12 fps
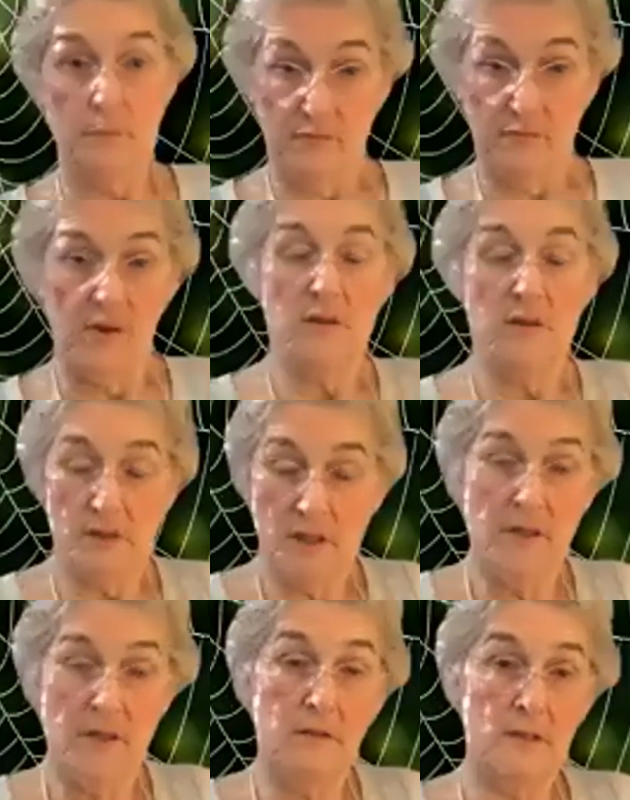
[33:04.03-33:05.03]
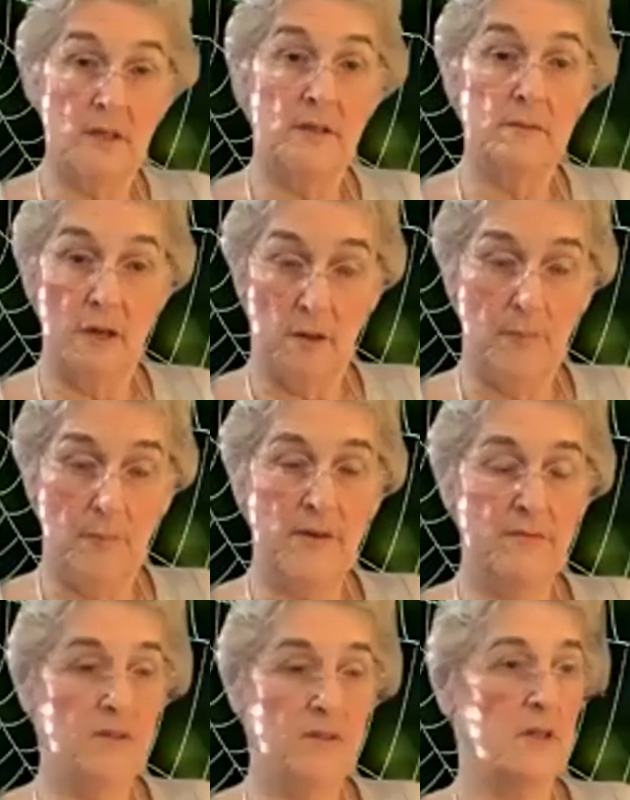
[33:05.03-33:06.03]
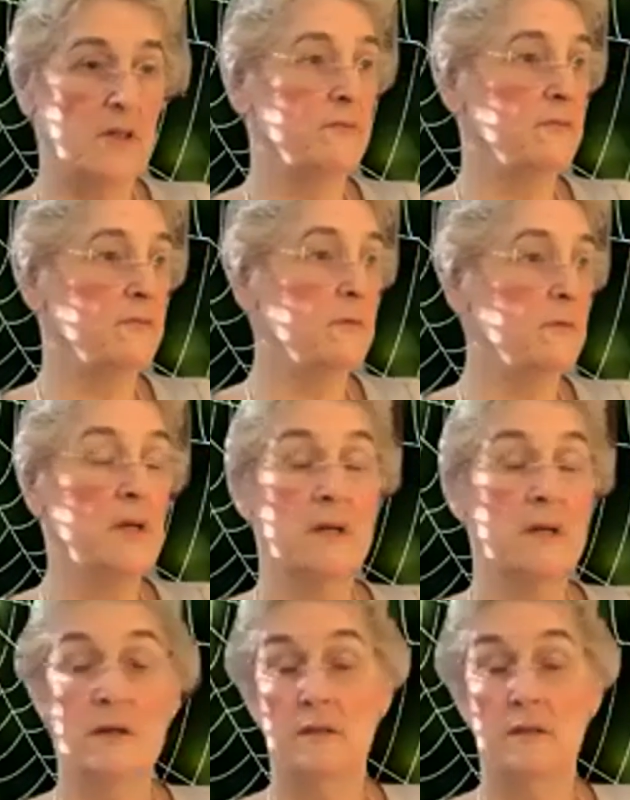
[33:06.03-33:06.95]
who were volunteered to help pay for stuff.